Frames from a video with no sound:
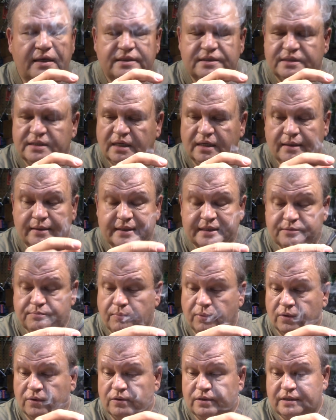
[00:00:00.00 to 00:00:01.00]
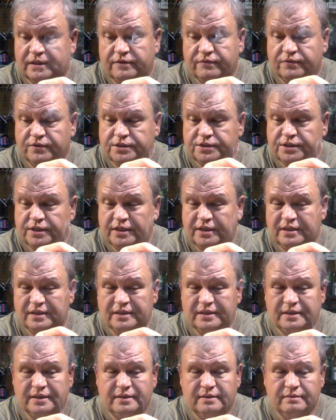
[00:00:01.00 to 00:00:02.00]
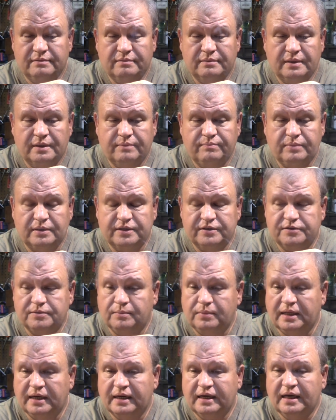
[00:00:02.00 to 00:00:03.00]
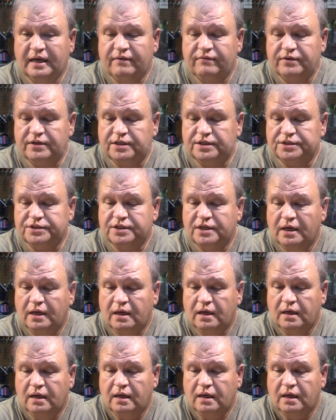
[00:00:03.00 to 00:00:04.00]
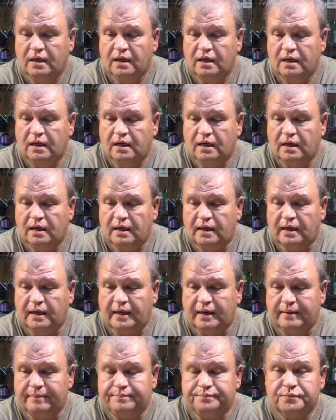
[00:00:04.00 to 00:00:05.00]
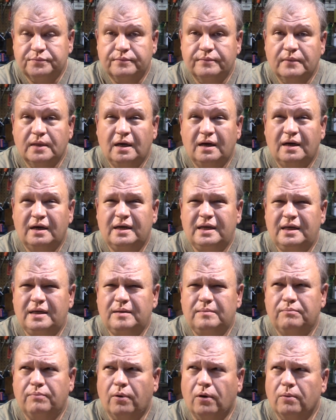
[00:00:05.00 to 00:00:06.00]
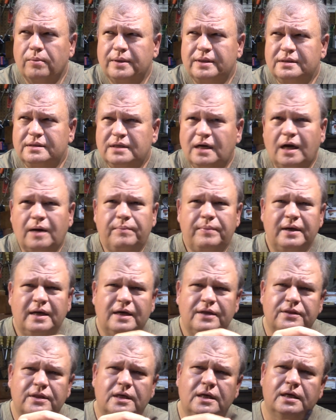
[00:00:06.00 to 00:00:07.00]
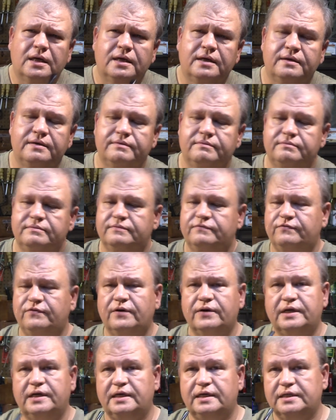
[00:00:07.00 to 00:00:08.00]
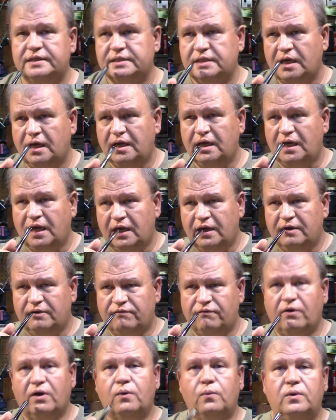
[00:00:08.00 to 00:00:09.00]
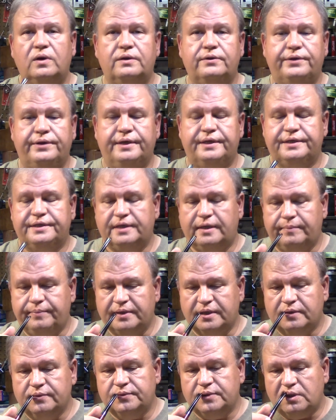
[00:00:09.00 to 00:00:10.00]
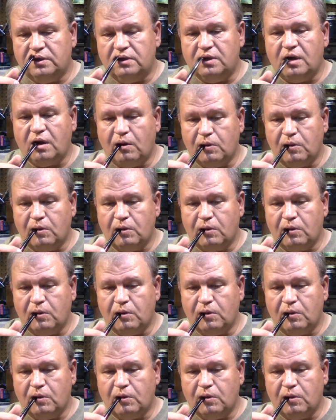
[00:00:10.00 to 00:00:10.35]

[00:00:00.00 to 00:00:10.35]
it's burley, Virginia, I believe some black Cavendish, honey bourbon topping, I think. Very nice. Very well done topping. So